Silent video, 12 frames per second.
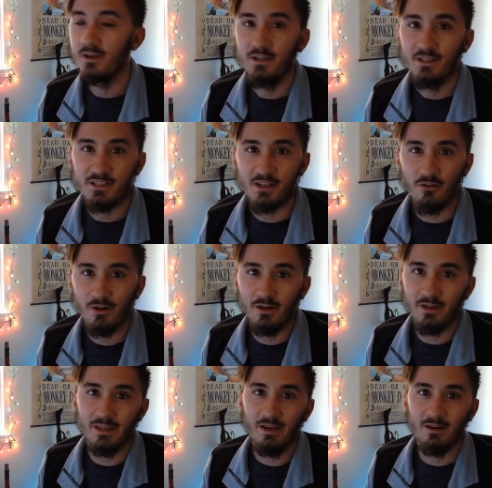So, uh,
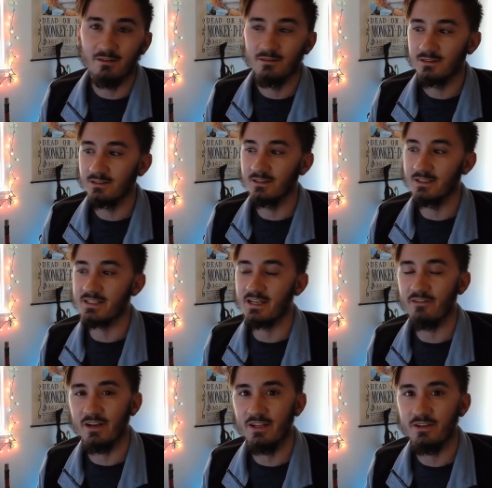yeah, let's
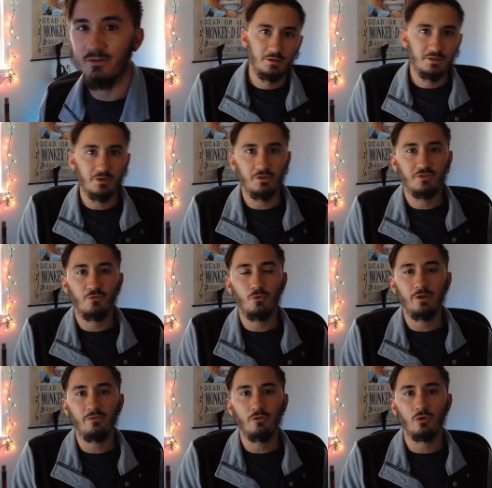get right into it. So there's
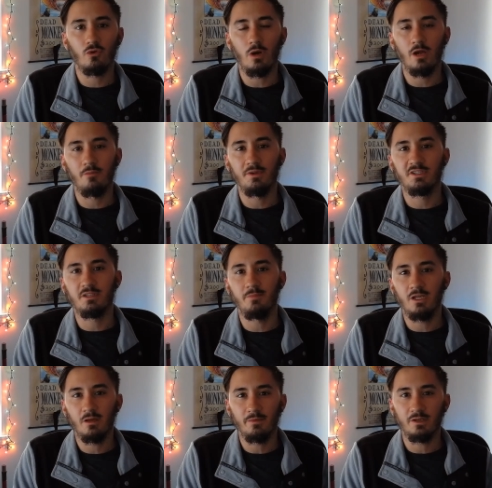four different requirements to
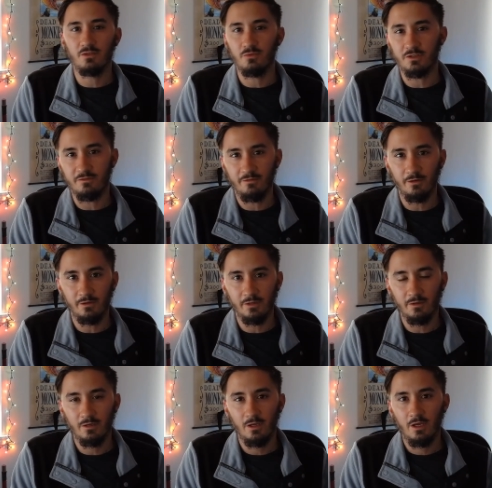becoming a Twitch
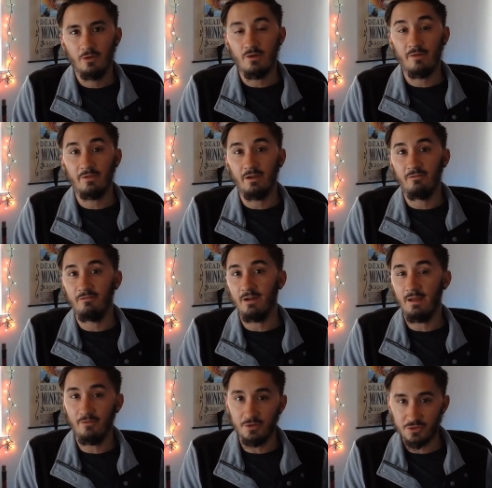affiliate. You have to have
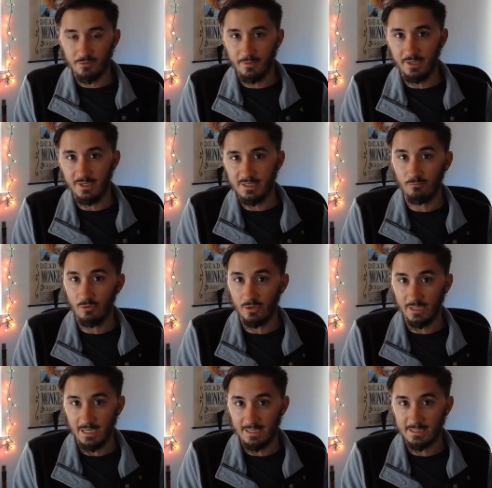500 minutes
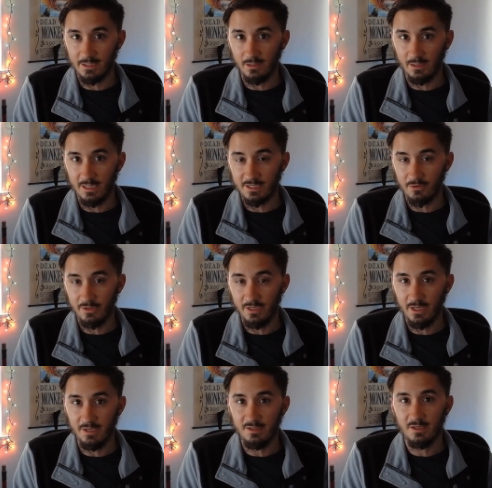broadcast in the last 30
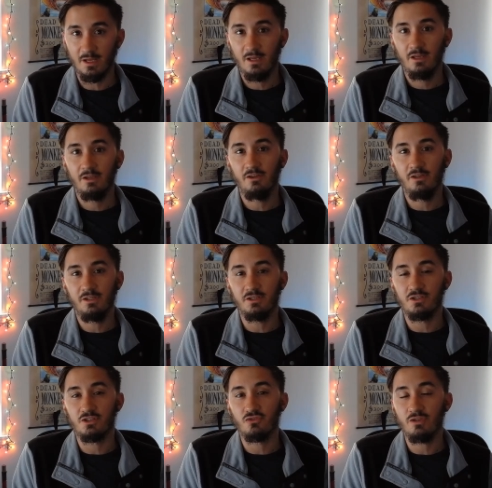days. You need to
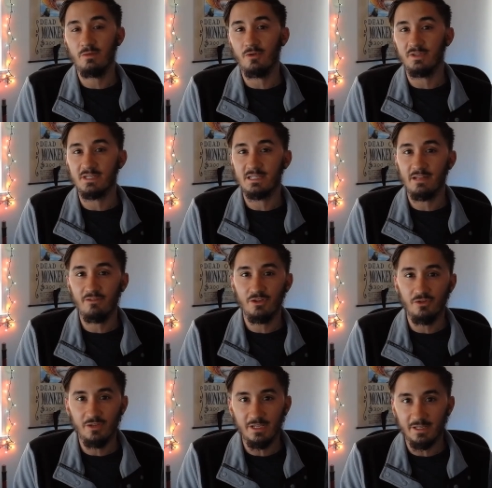stream on seven
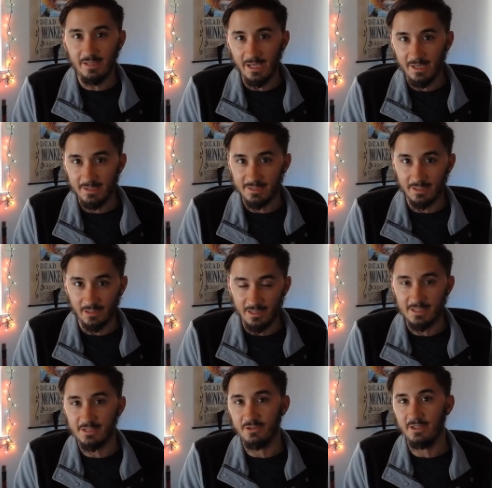unique days in the
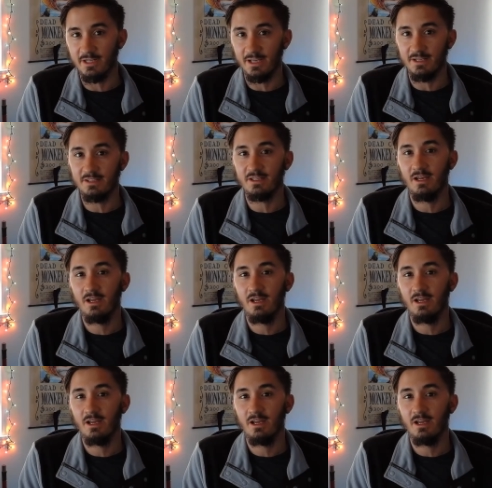last 30 days.